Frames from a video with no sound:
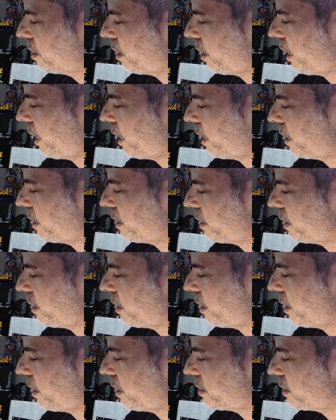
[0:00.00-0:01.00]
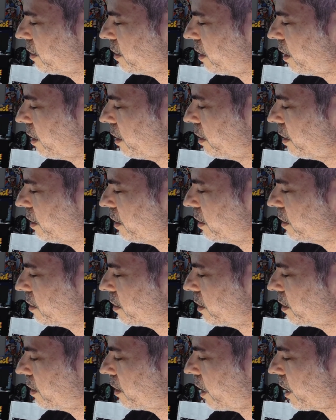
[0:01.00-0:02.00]
And it's
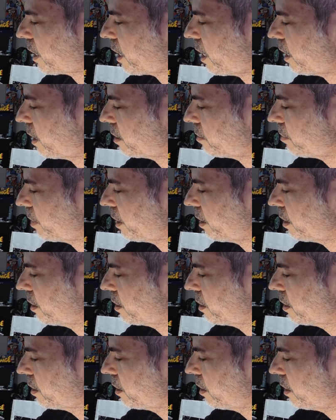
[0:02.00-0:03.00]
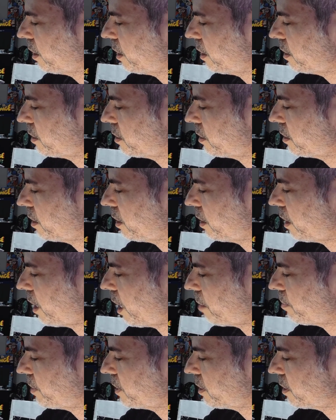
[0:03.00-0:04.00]
the dichotomy. It's the
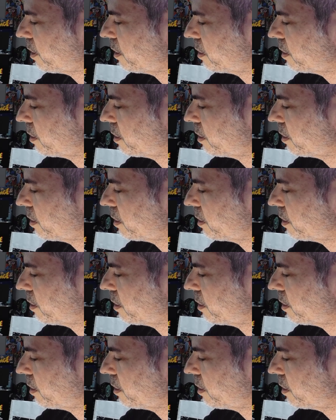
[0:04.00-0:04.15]
opposite